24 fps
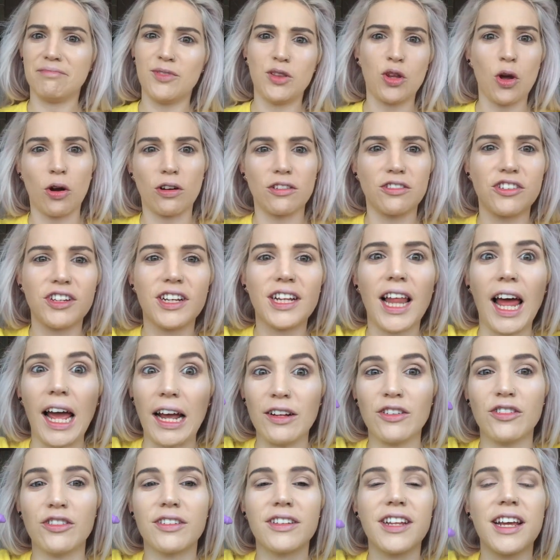dodgy,
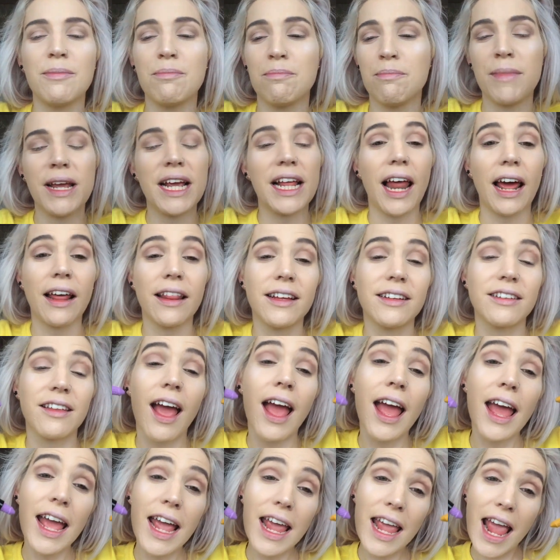like just hitting me like this.
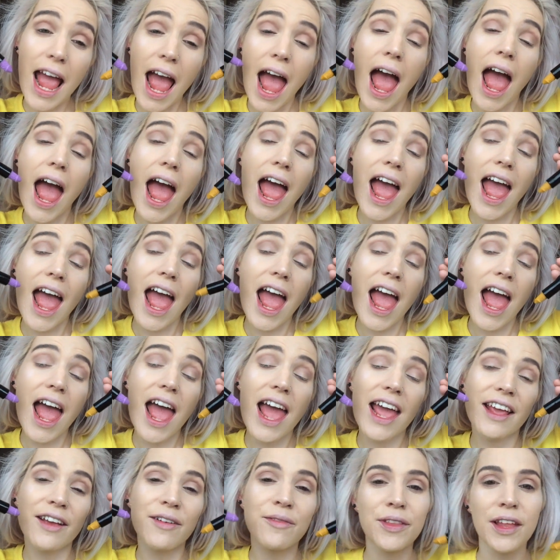
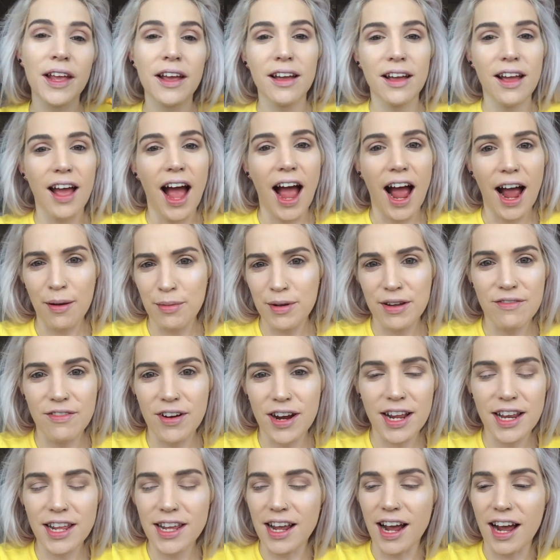Yay! I mean,
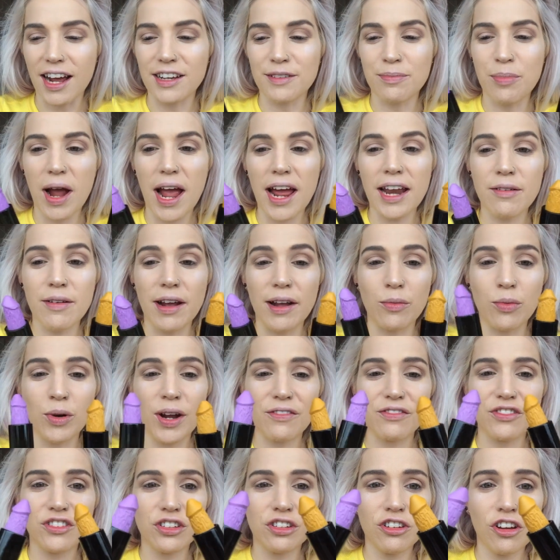really, guys. But anyway, we
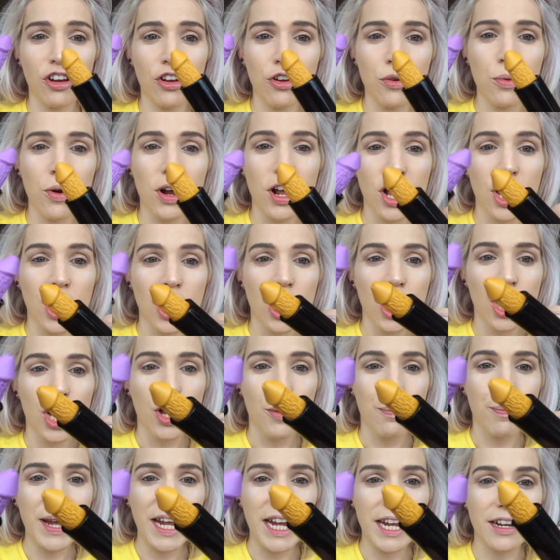have two
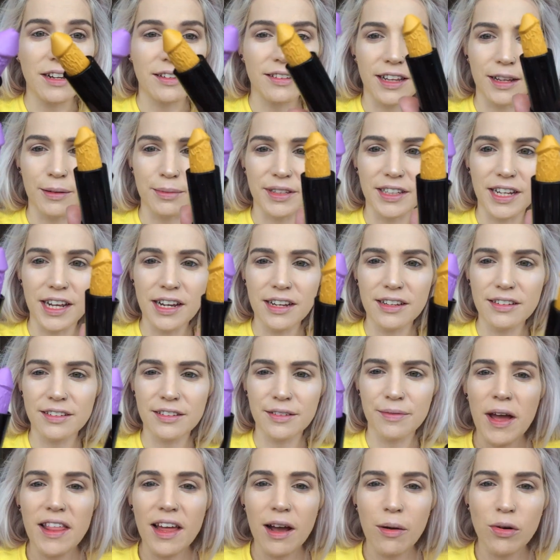penis
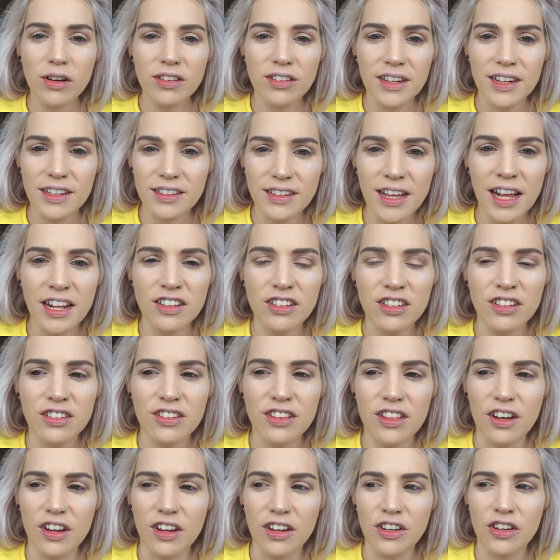lipsticks. Bet that wasn't a
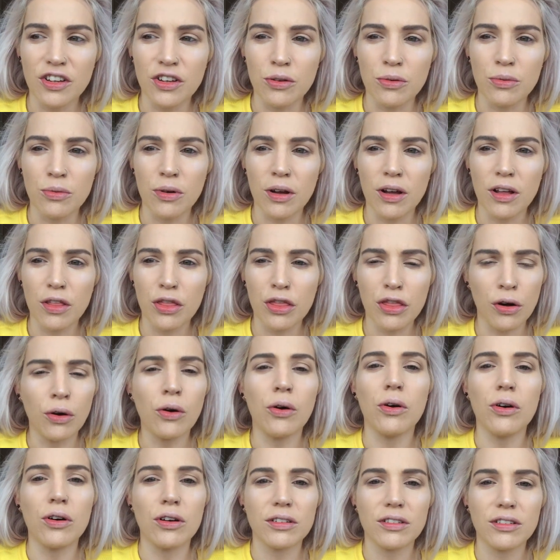sentence that you
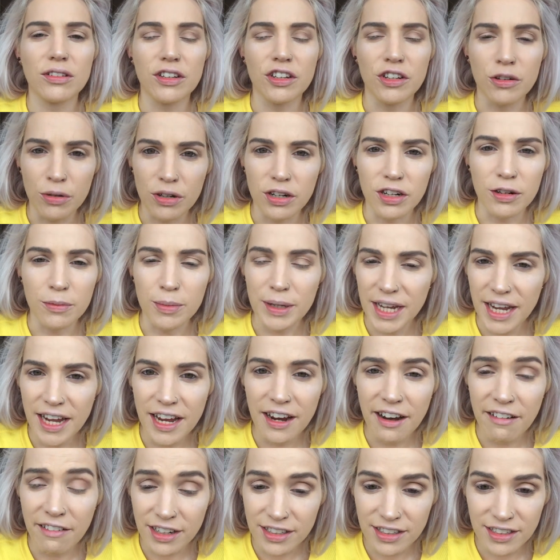thought you were going to be
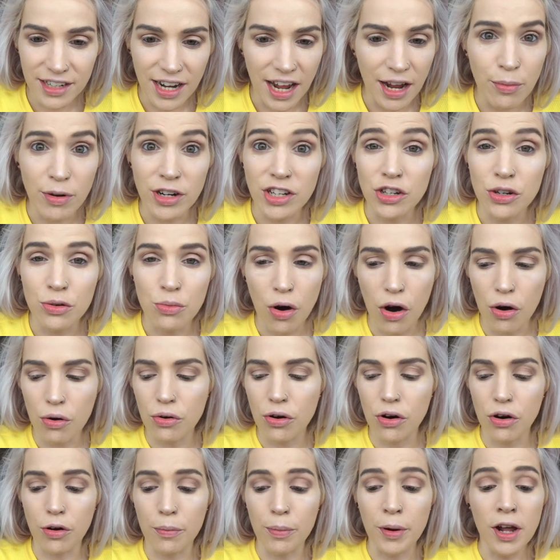hearing today when you
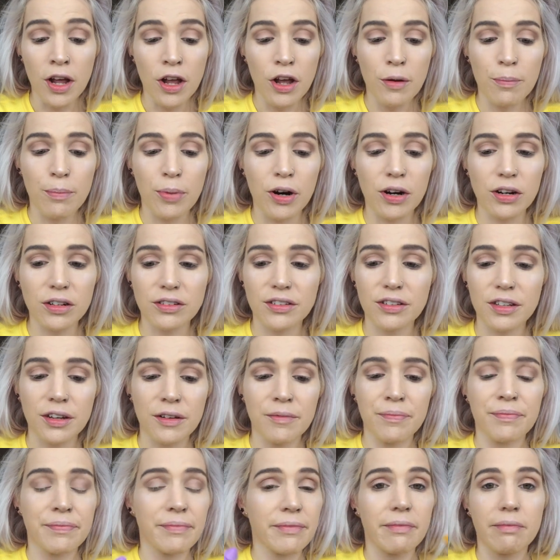woke up. But
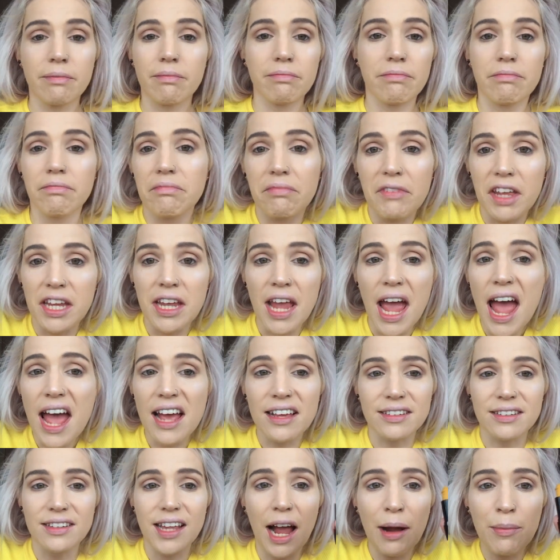
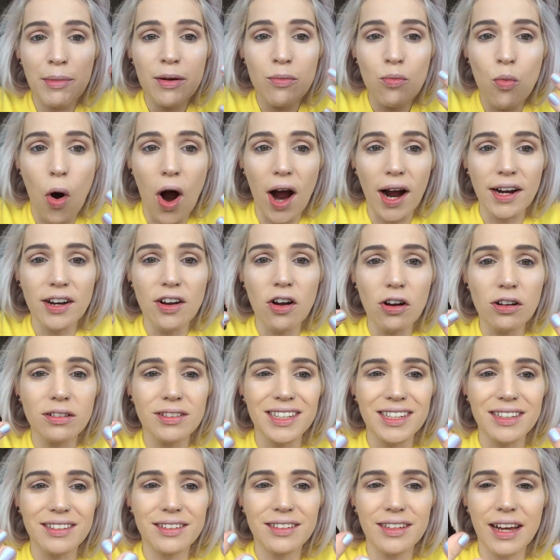yes, I mean, why
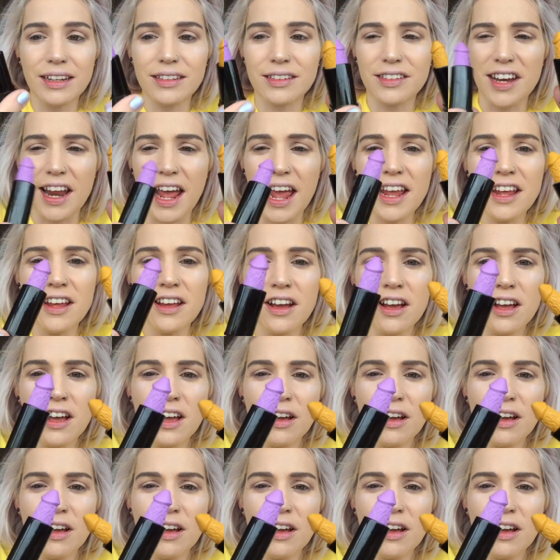not? It's Saturday.